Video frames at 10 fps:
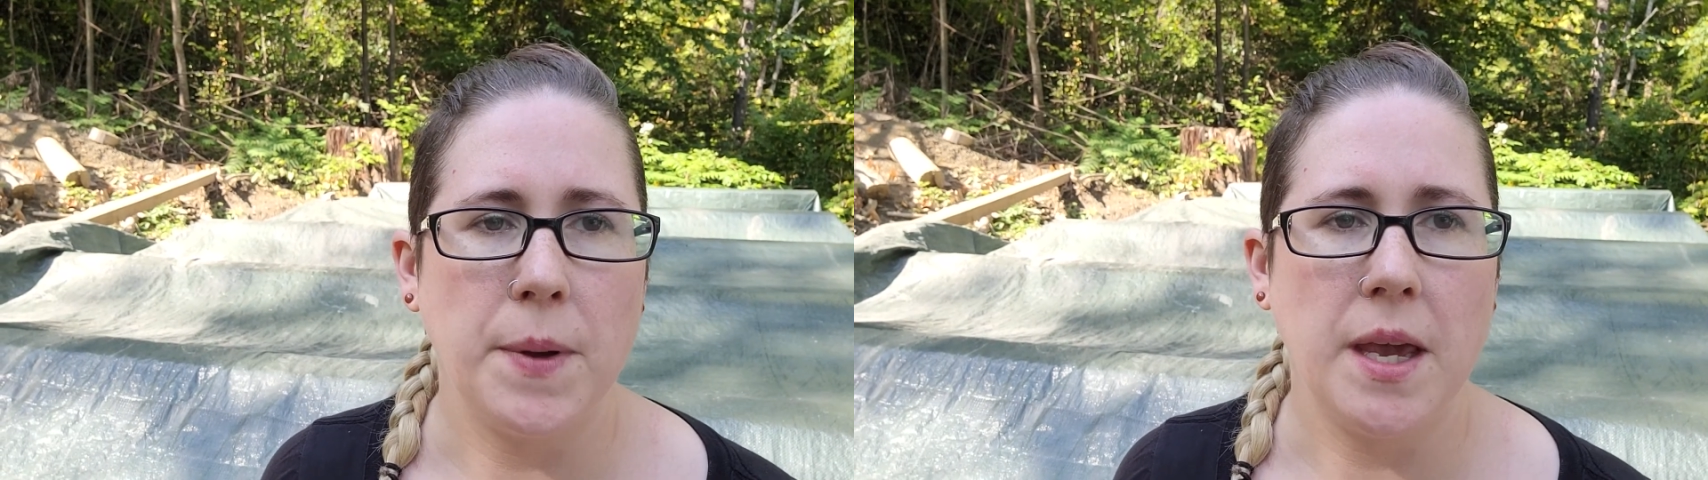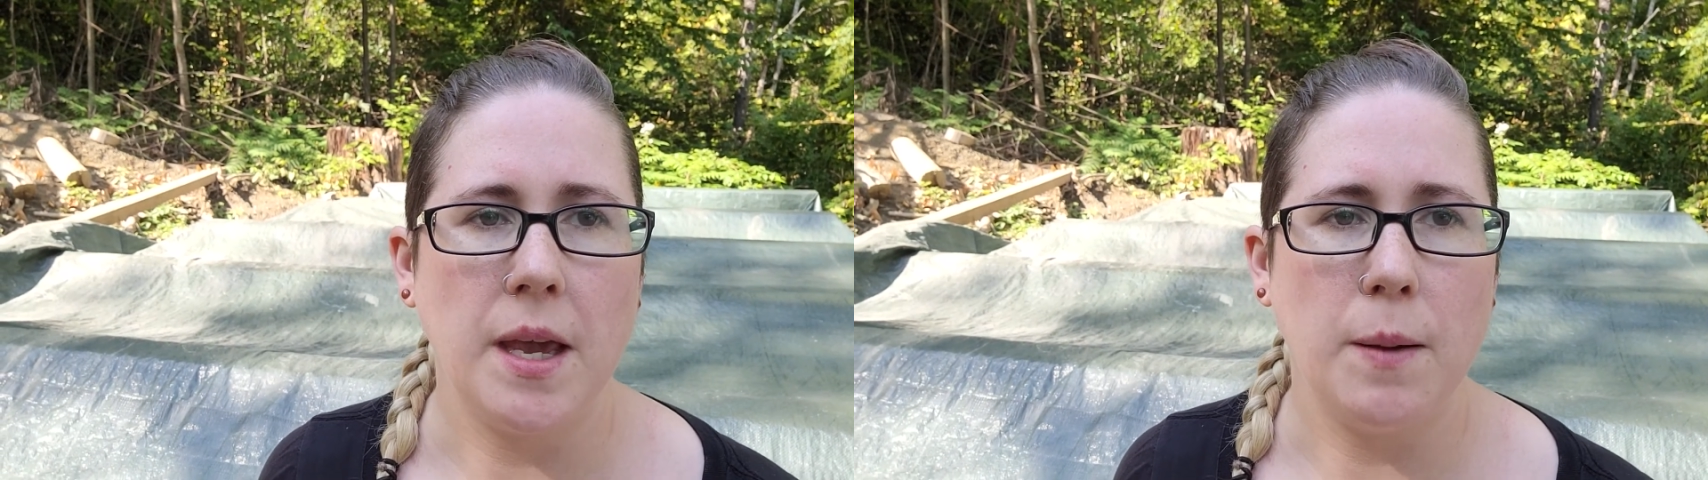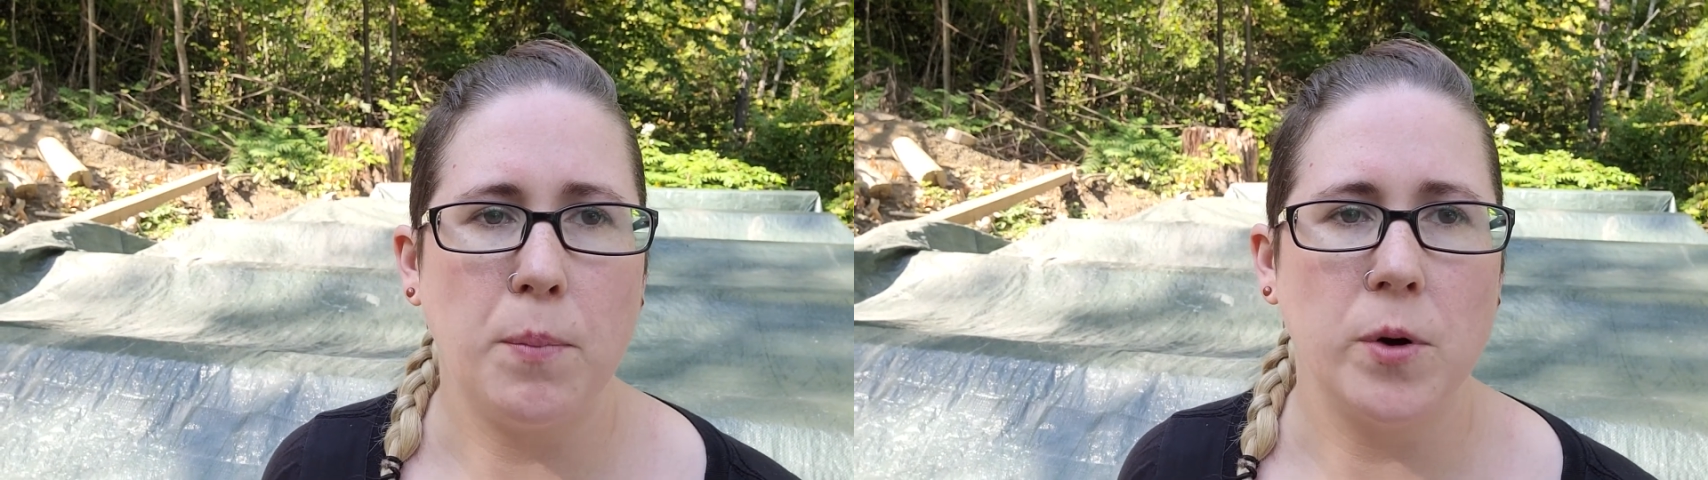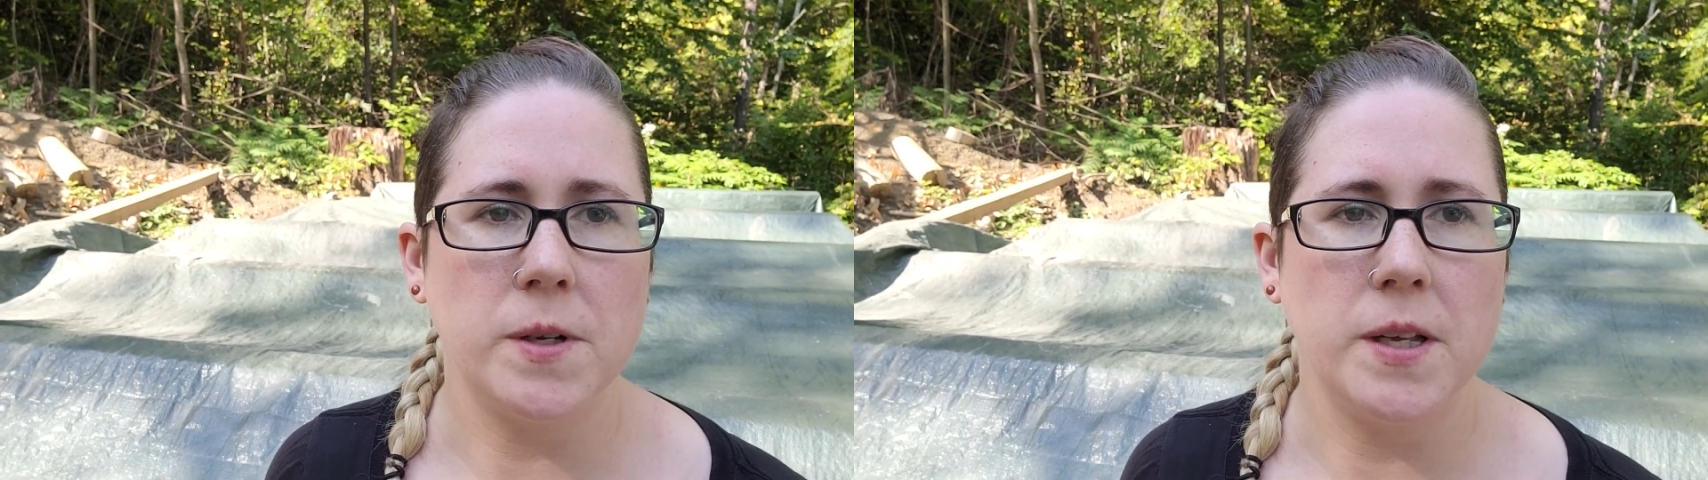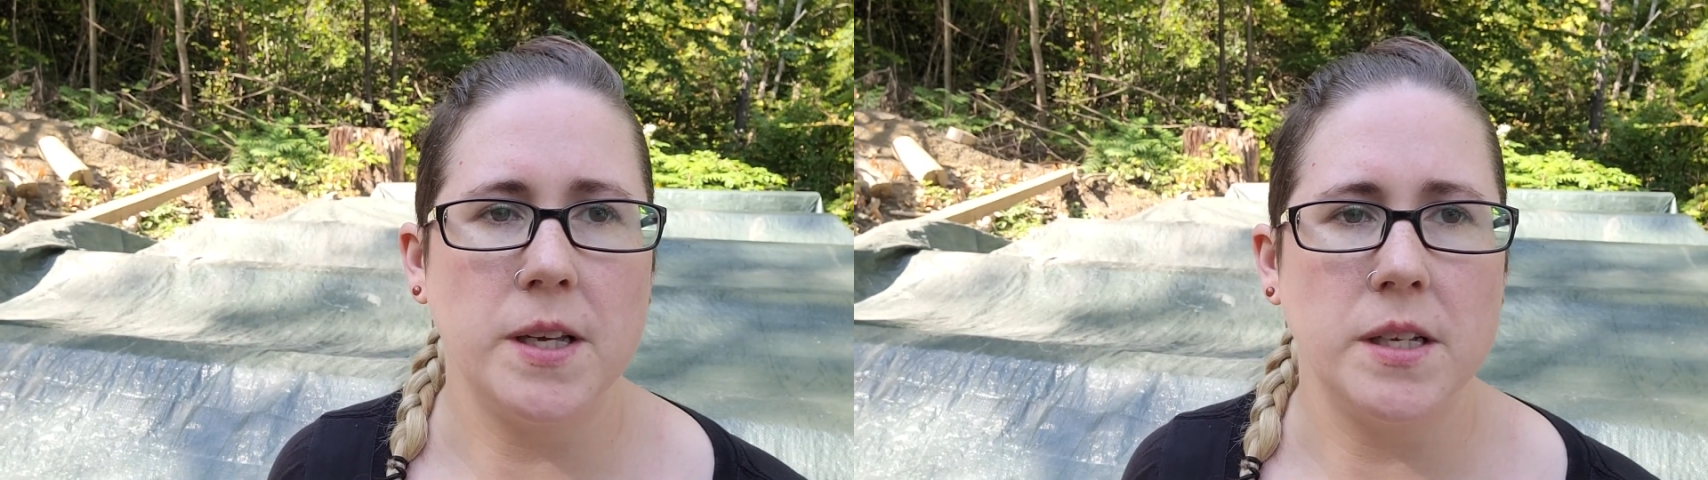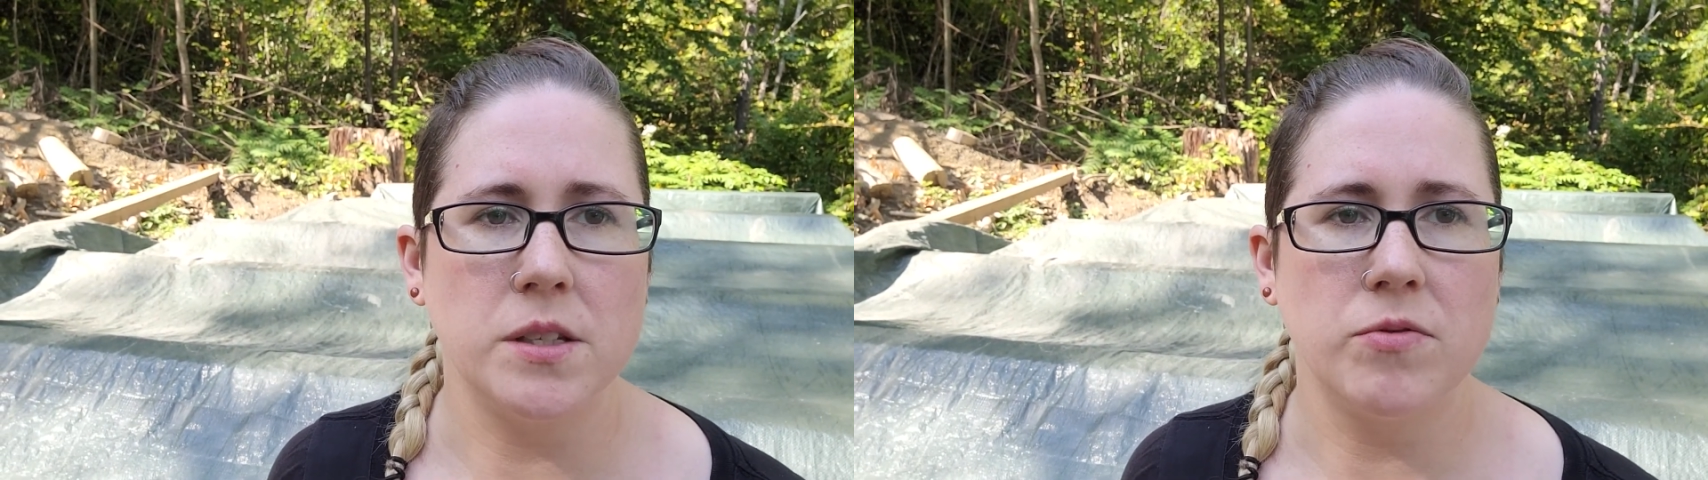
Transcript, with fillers: he put his